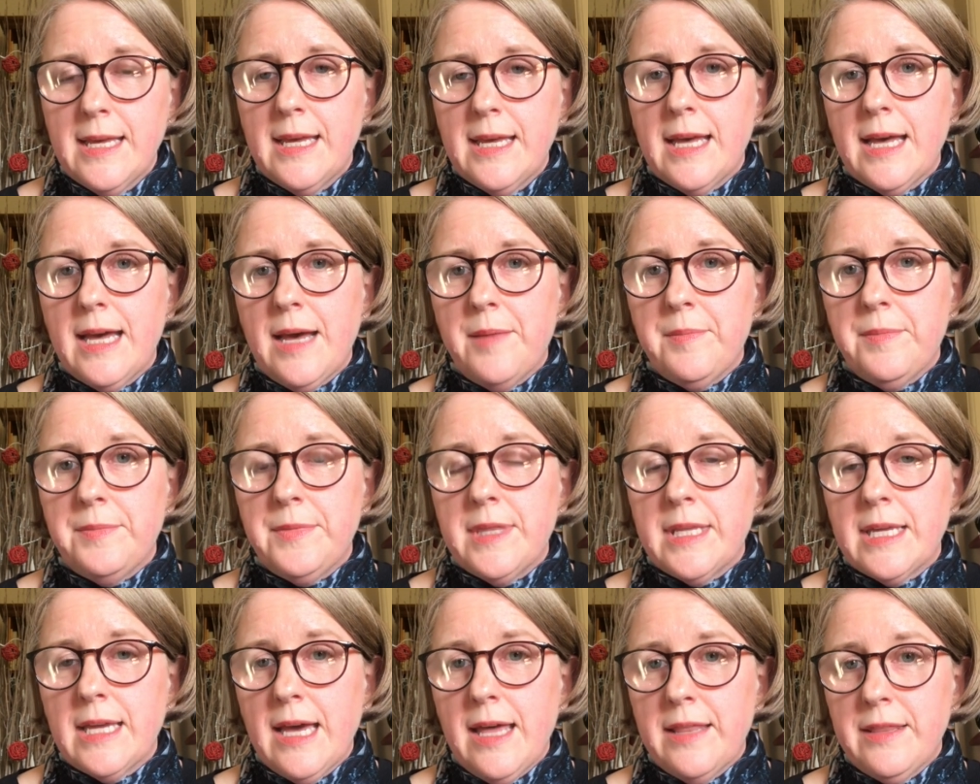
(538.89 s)

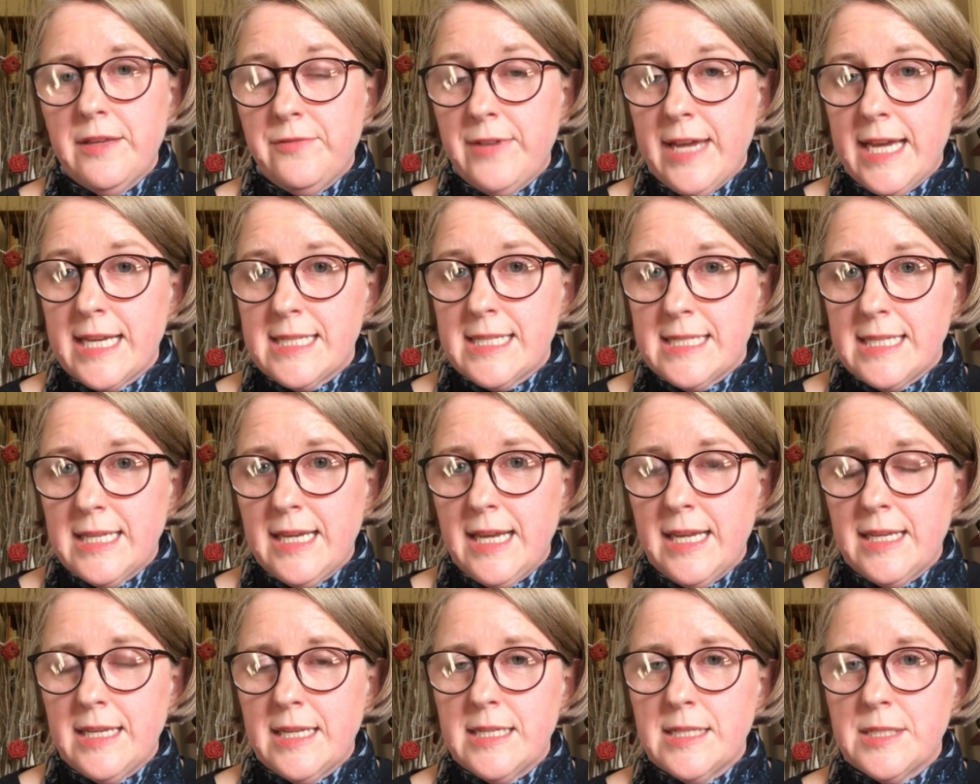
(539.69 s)
The other
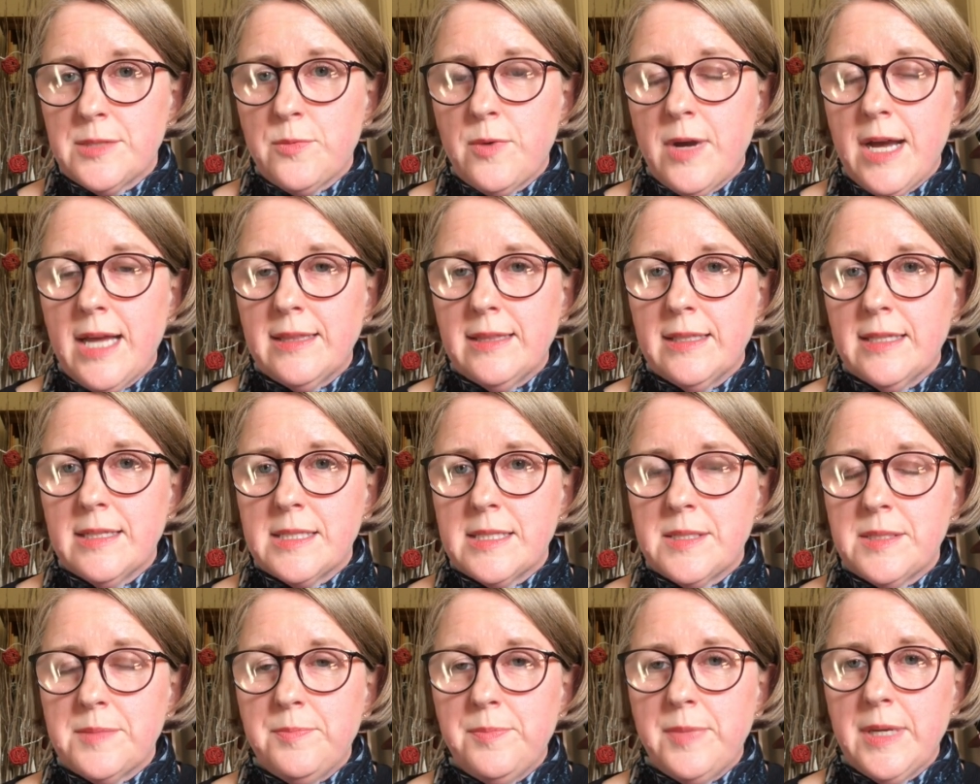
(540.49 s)
vaccine is one
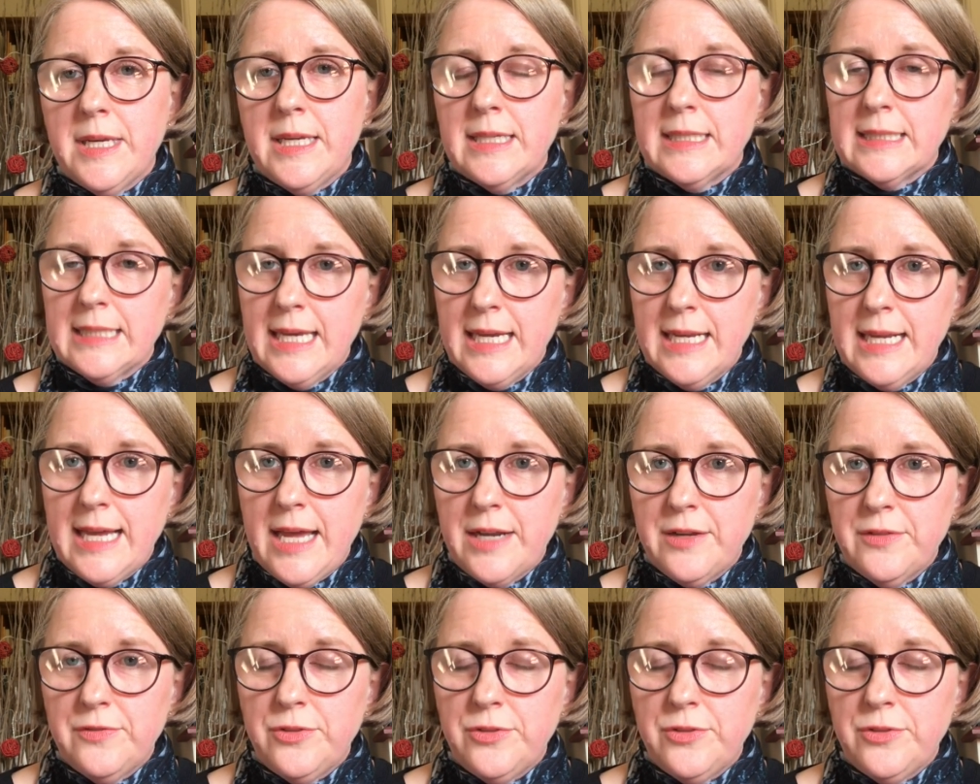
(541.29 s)
that's being led out of